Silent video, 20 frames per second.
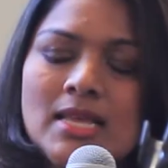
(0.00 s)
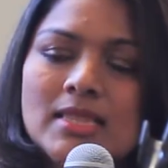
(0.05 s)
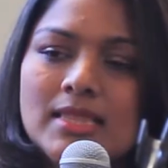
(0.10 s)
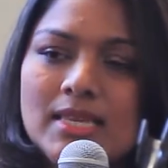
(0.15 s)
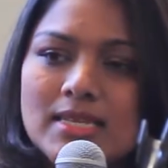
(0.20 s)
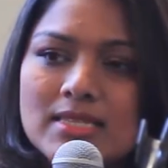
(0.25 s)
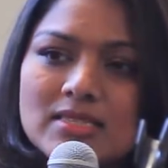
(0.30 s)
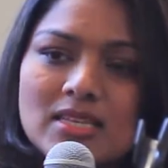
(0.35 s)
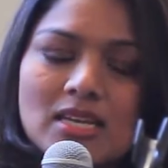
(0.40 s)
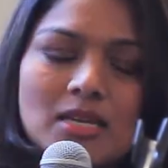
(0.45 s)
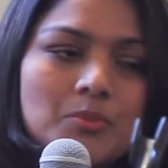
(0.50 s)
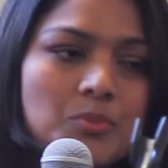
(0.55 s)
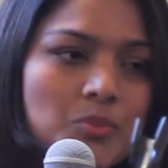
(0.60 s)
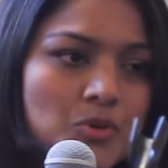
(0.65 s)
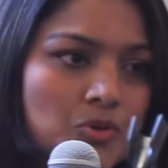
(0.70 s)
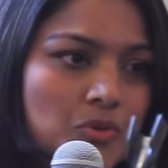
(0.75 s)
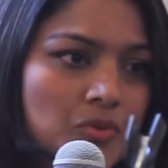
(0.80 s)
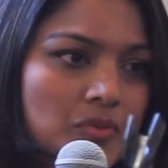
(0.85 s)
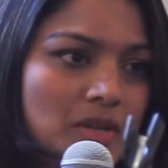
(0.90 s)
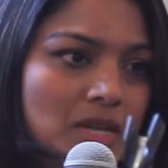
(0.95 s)
things are
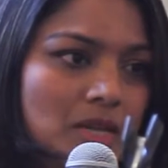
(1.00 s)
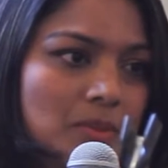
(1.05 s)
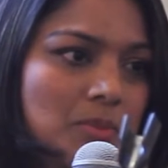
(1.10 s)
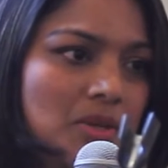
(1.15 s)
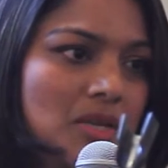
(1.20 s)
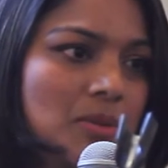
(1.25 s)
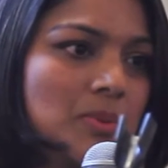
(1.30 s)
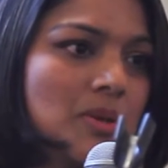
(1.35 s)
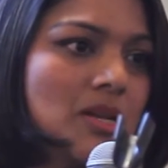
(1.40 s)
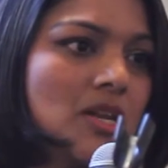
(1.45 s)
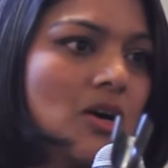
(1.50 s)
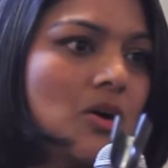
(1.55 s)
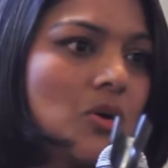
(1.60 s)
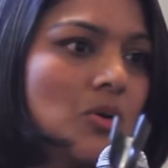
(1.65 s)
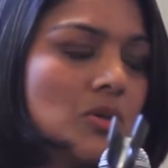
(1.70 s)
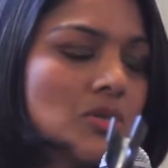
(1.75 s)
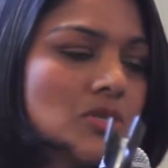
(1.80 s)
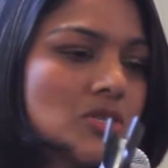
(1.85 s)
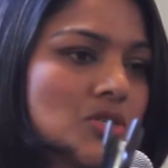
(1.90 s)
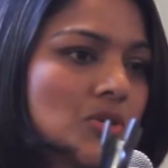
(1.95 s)
improving. People are
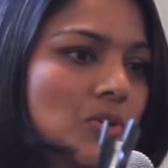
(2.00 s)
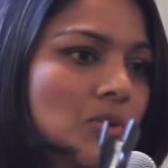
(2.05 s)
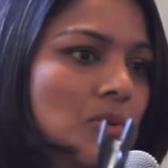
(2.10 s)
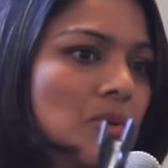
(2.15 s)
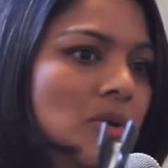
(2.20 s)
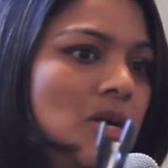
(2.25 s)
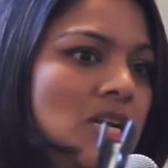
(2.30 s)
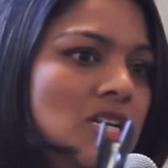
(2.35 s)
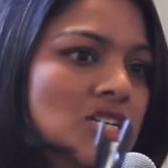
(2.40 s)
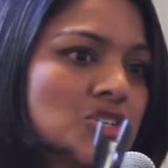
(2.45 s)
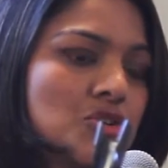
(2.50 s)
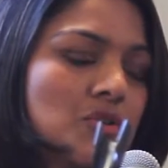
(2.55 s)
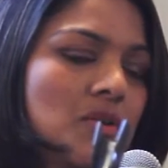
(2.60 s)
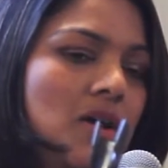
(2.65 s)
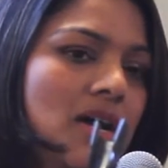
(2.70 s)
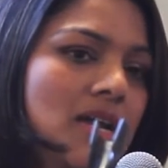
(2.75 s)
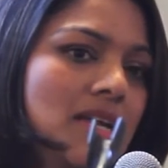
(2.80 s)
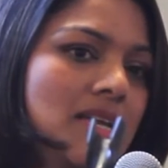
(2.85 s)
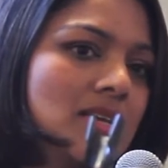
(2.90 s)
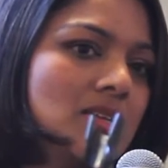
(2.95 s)
also
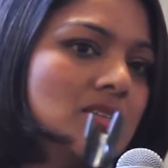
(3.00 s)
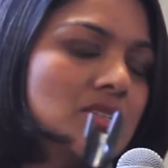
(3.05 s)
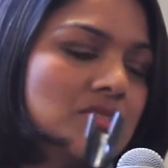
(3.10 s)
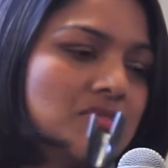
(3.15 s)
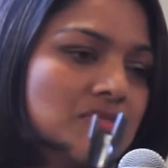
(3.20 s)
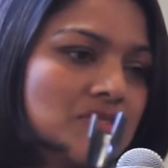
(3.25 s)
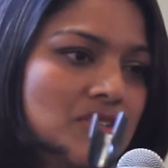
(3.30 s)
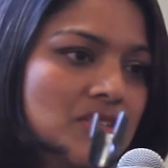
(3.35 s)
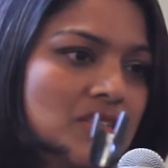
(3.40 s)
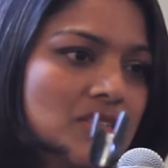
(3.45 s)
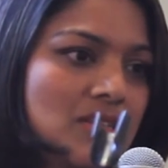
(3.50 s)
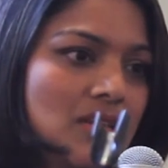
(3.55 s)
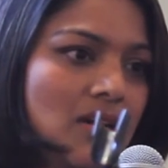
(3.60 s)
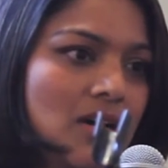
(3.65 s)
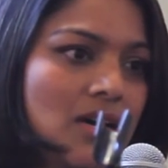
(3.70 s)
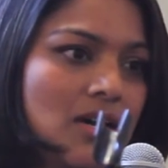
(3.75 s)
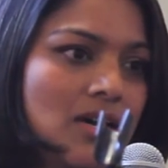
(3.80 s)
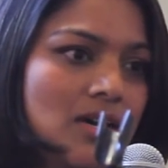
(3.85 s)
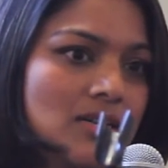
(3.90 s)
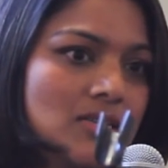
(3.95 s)
trying different,
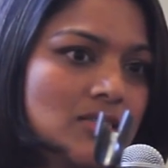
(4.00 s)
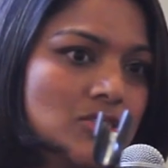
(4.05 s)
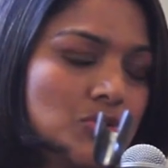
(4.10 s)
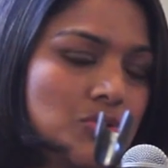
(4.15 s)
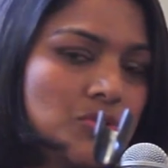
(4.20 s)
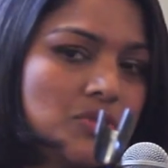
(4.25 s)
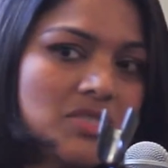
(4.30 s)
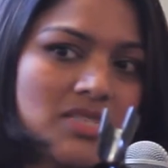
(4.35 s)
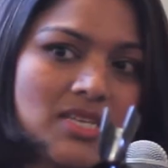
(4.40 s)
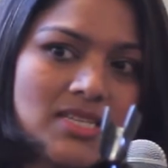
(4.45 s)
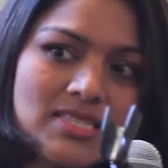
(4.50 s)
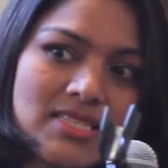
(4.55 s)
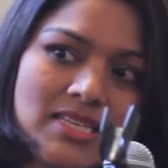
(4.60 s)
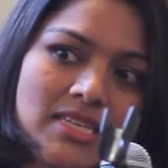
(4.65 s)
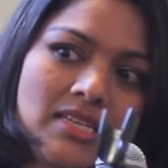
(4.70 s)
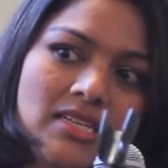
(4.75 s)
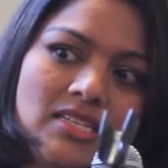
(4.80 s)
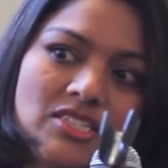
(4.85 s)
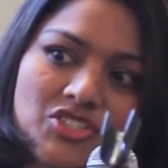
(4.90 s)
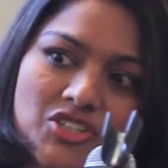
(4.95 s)
you could say,
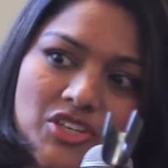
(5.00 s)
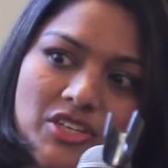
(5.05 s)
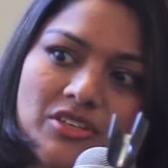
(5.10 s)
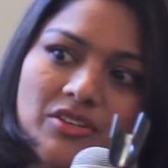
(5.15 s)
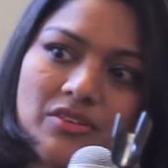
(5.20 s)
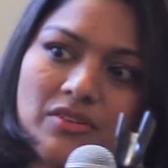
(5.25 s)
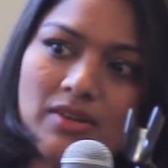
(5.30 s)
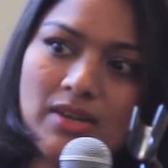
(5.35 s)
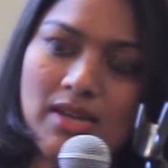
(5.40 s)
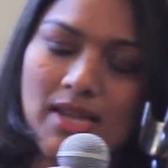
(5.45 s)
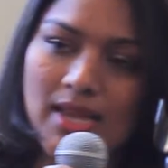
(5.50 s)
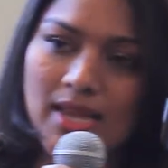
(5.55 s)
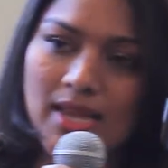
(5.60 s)
single genre